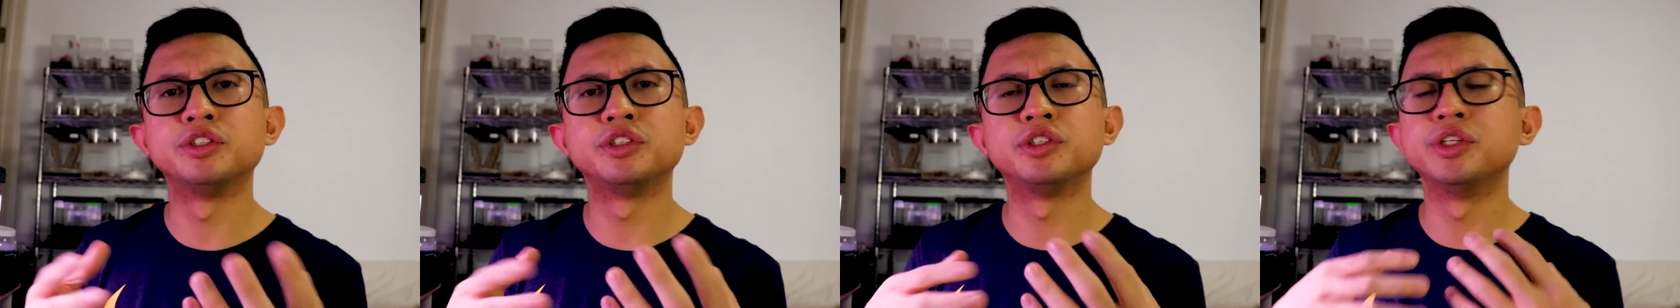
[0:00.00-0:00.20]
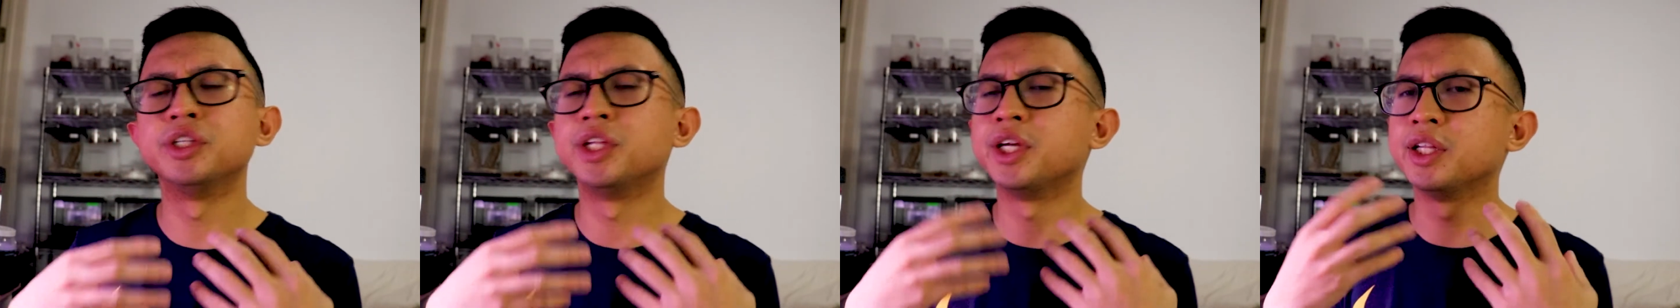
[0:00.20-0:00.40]

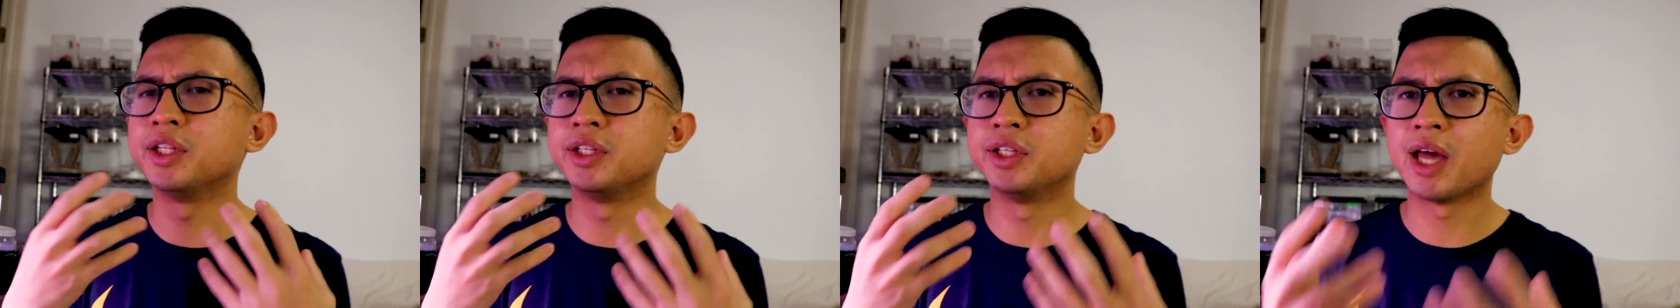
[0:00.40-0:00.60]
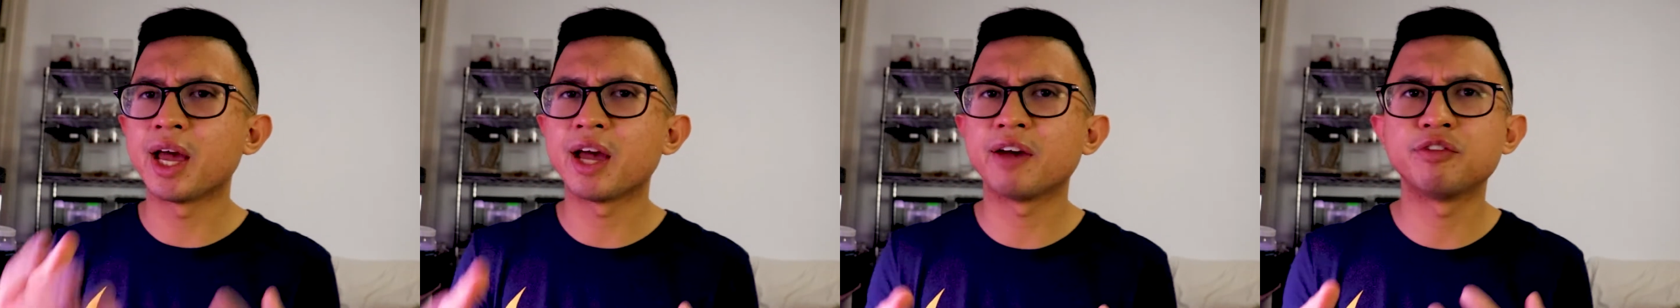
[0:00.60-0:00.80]
so
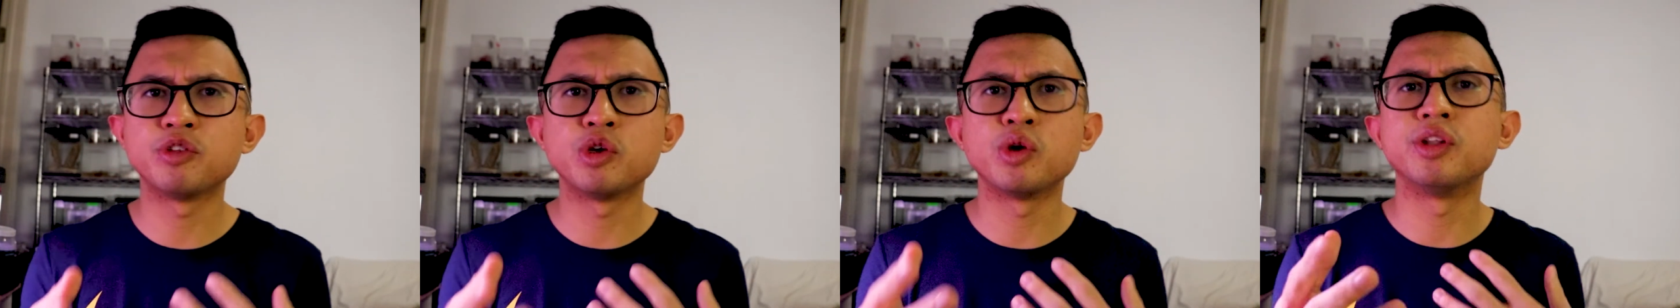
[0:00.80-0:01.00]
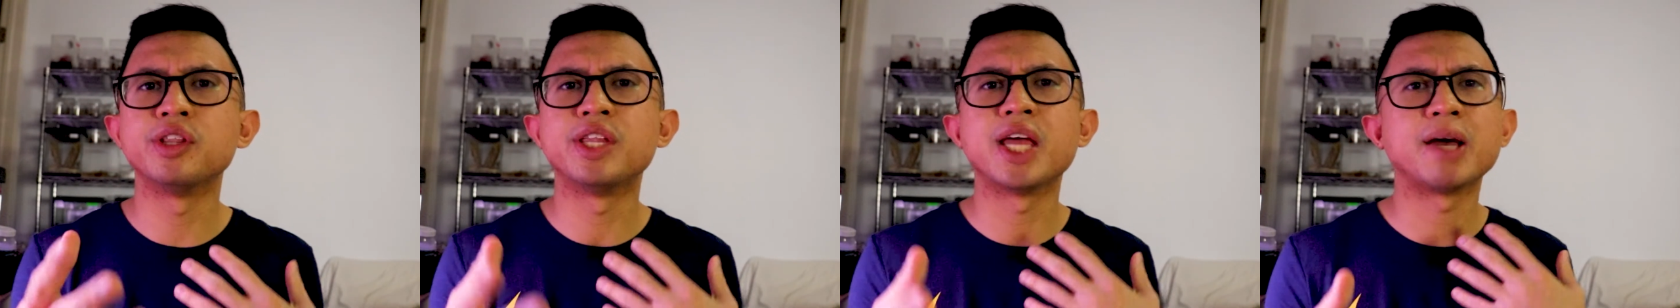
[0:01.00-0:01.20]
they have to
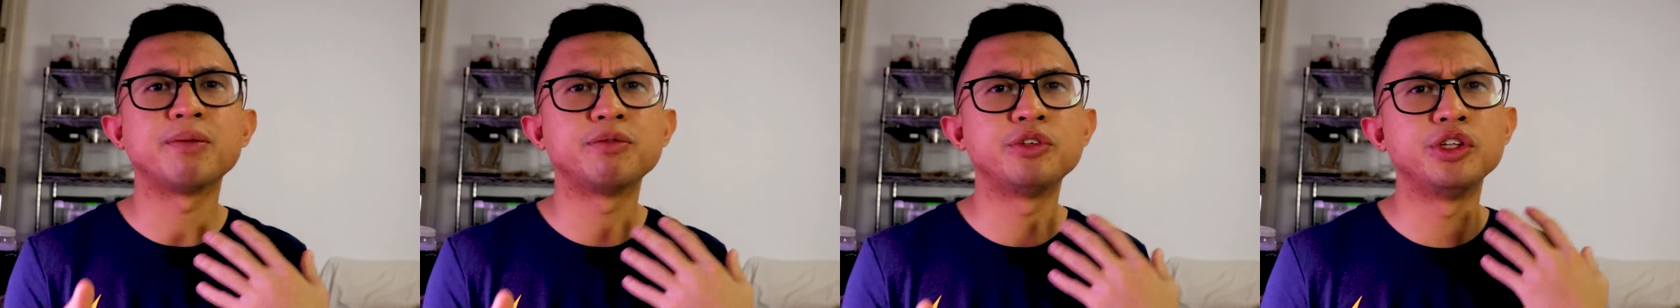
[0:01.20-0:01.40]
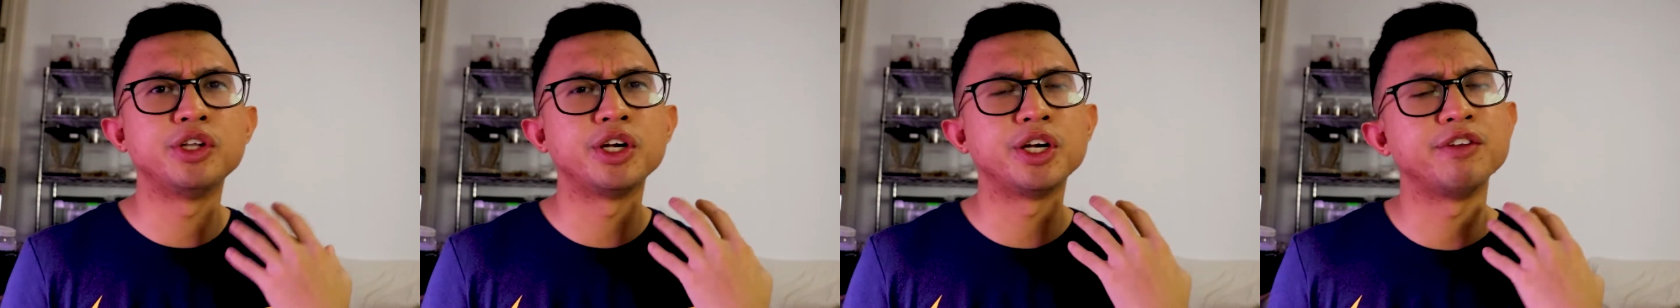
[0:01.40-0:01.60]
adapt
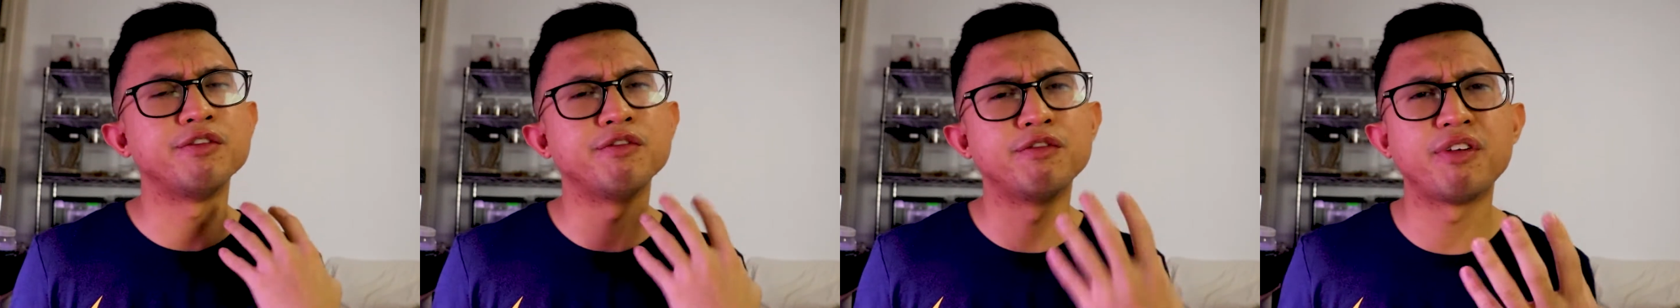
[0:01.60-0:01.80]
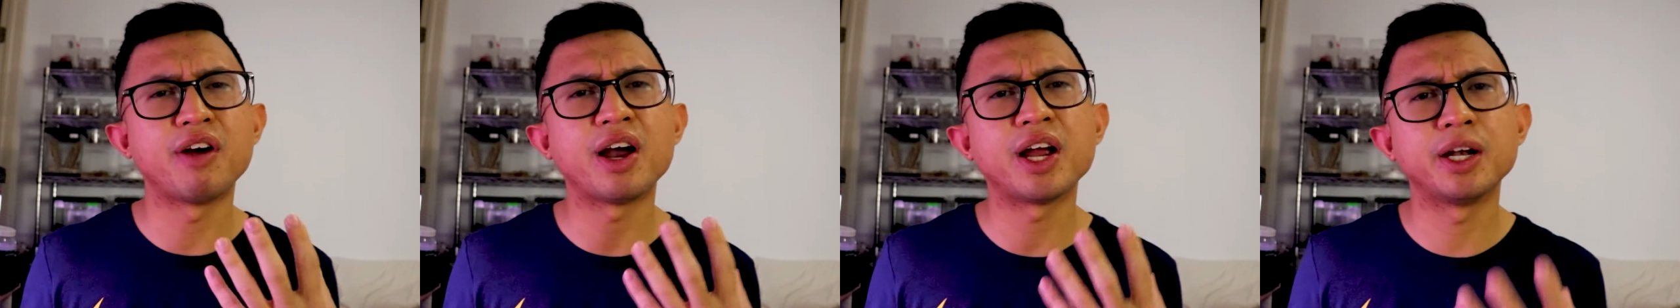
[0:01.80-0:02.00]
to their
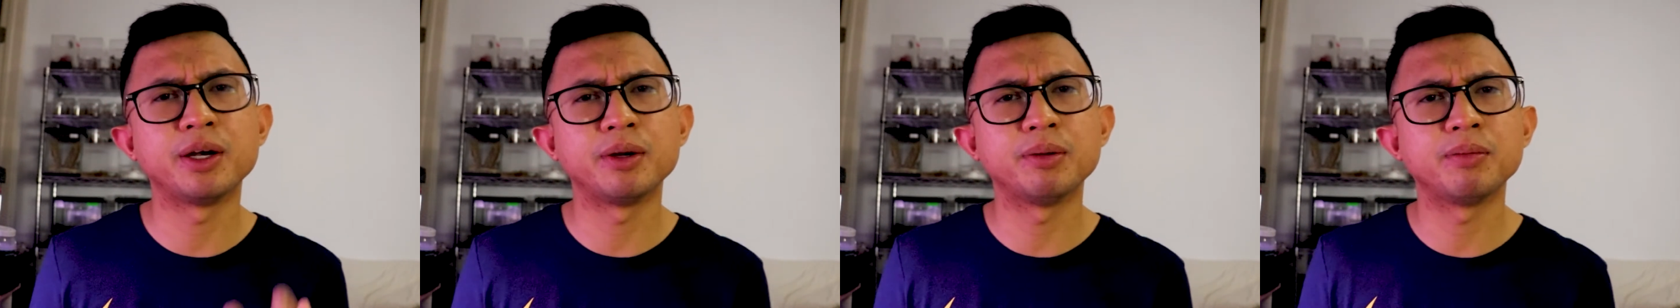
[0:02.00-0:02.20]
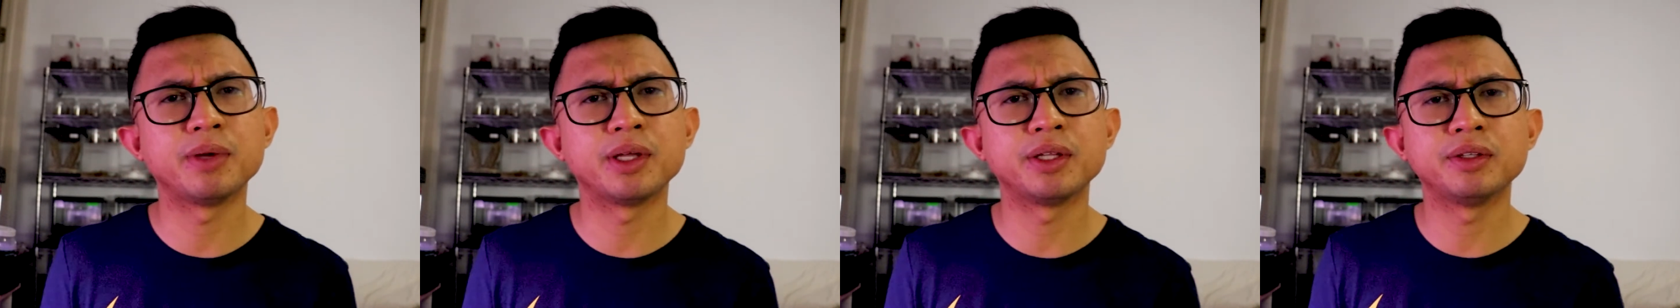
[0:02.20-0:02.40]

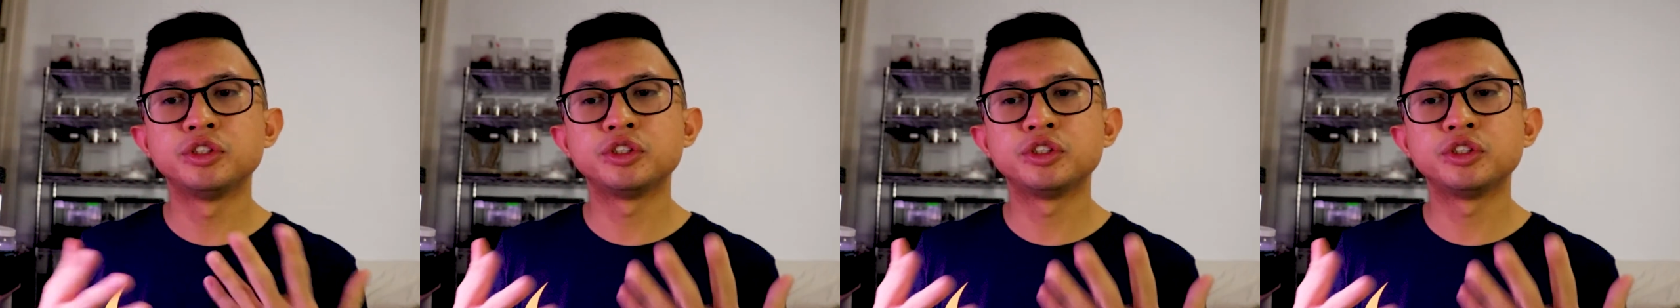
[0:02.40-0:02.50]
environment.